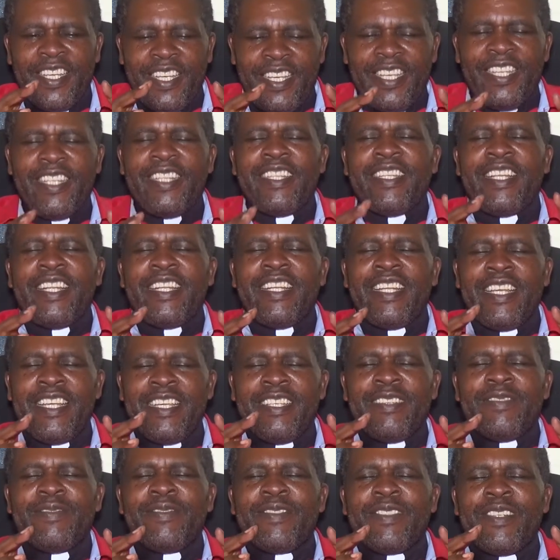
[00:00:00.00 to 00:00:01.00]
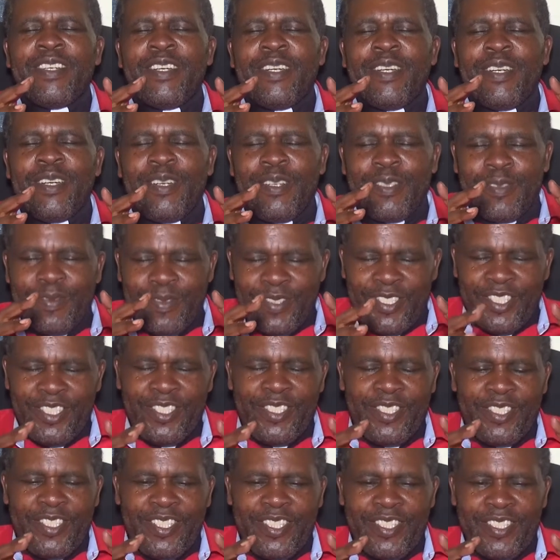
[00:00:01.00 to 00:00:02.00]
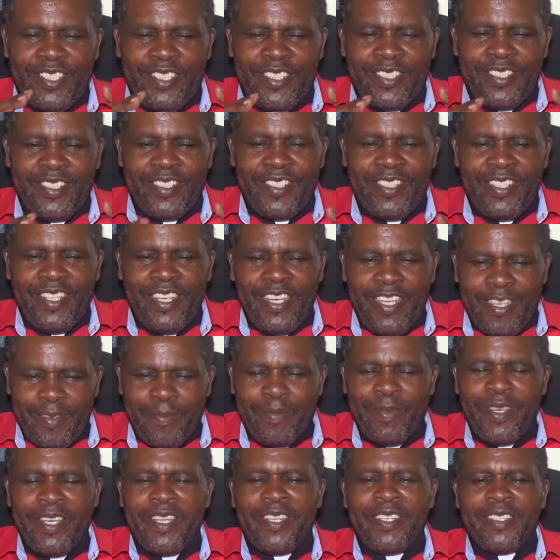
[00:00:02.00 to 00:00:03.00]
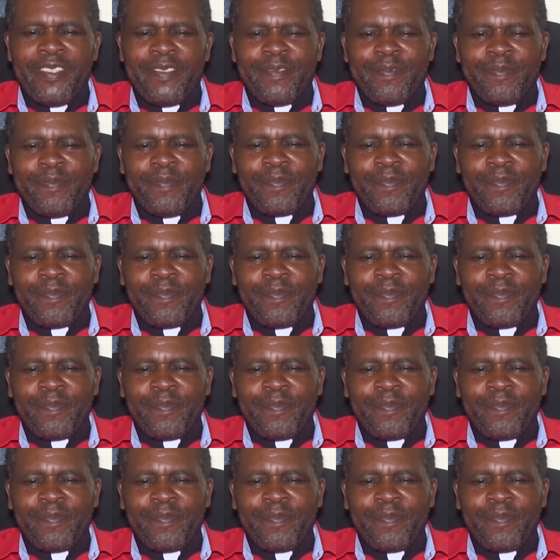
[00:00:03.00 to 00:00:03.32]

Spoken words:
in the name of Jesus. Amen.